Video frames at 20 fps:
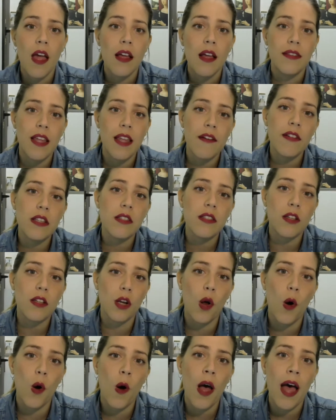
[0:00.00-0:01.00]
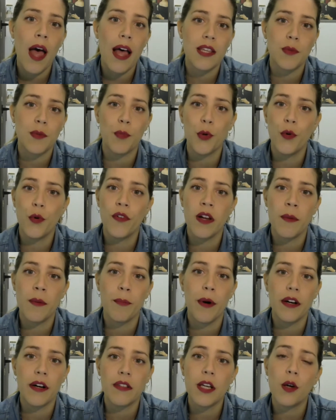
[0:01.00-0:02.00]
devil's claw has proven
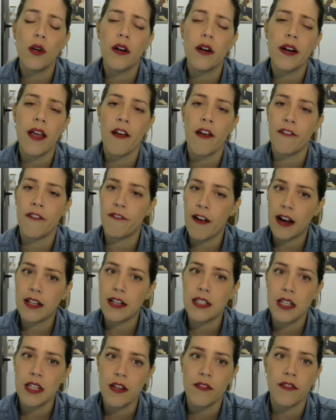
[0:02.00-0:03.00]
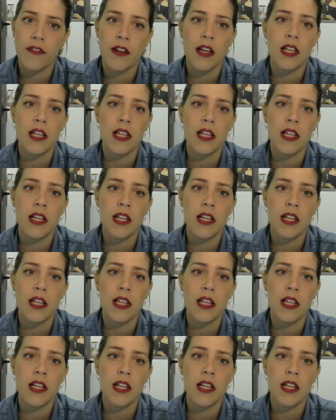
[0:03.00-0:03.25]
particularly effective,